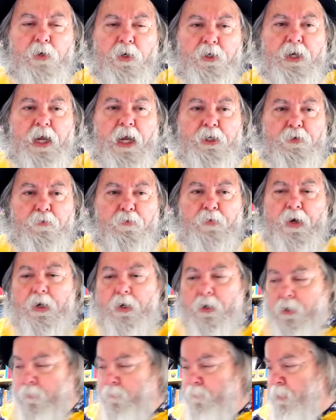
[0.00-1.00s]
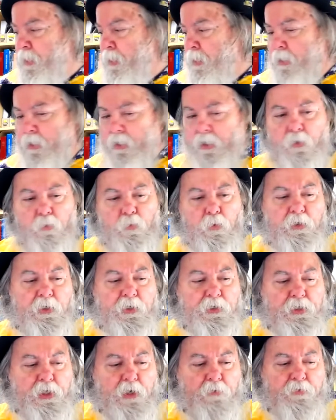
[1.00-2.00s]
catch fire when
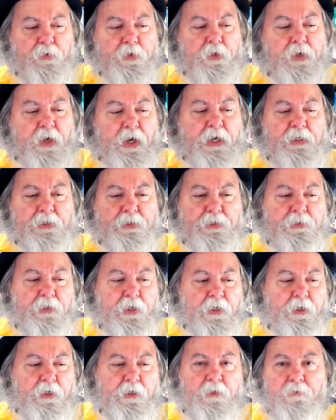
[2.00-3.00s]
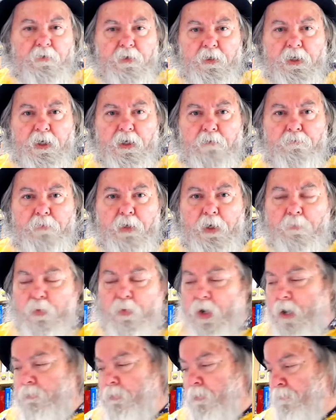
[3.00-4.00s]
this stuff ignites that can be a
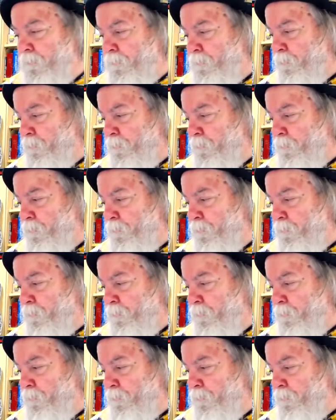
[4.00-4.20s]
problem.